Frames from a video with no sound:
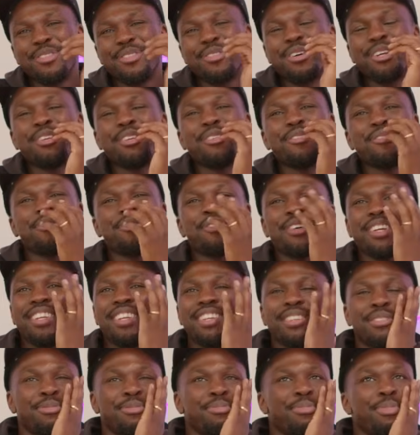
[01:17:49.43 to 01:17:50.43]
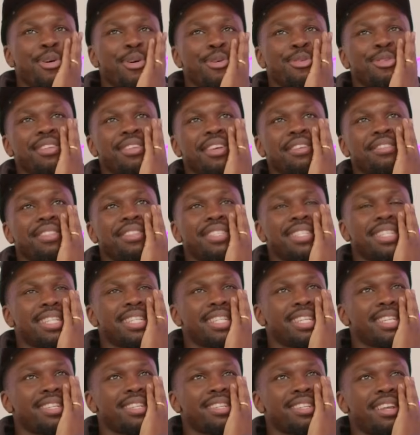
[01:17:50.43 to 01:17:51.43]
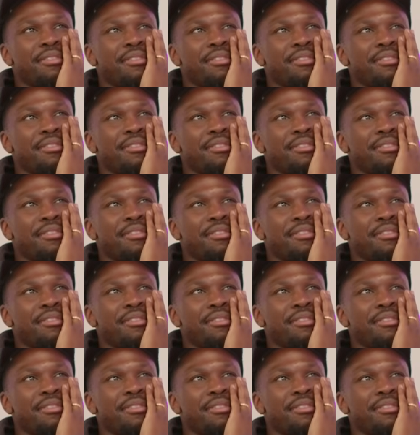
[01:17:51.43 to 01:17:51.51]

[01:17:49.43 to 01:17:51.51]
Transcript: one of the funniest posts I've seen is,